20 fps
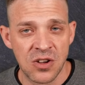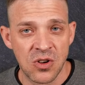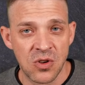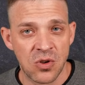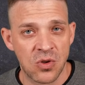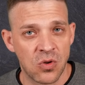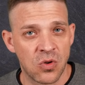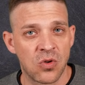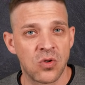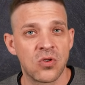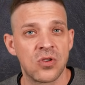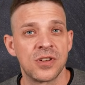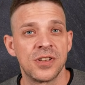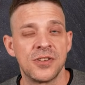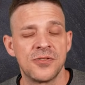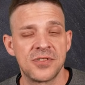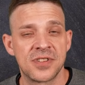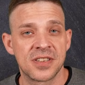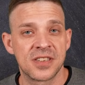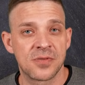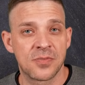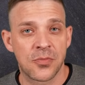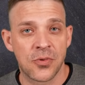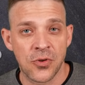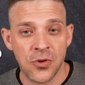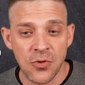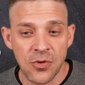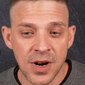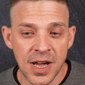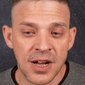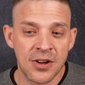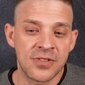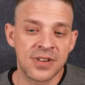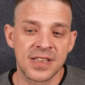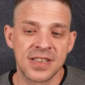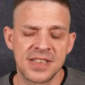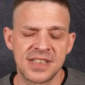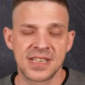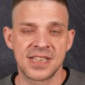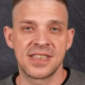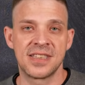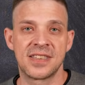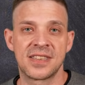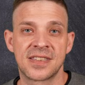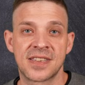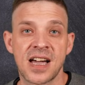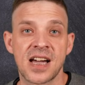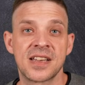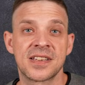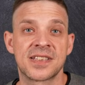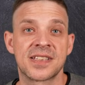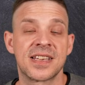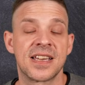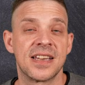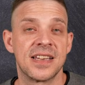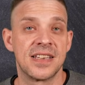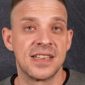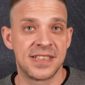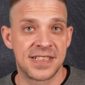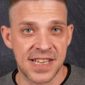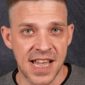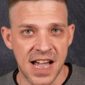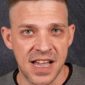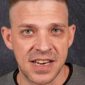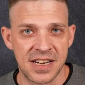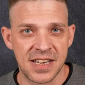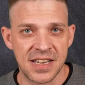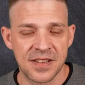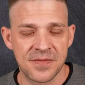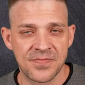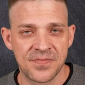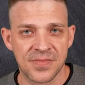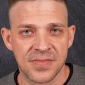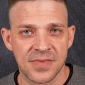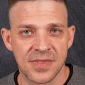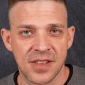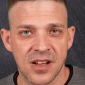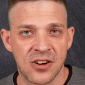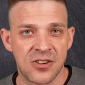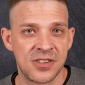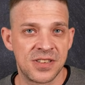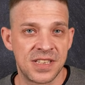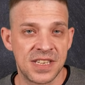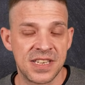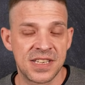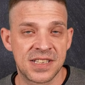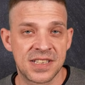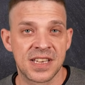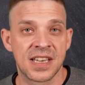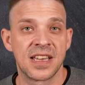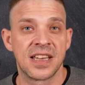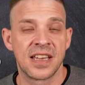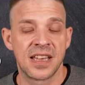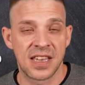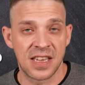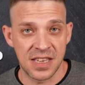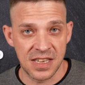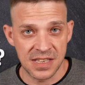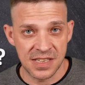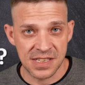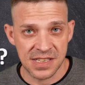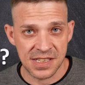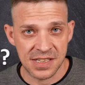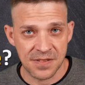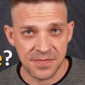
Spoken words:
Or using the pronoun, sind das seine? Are these his?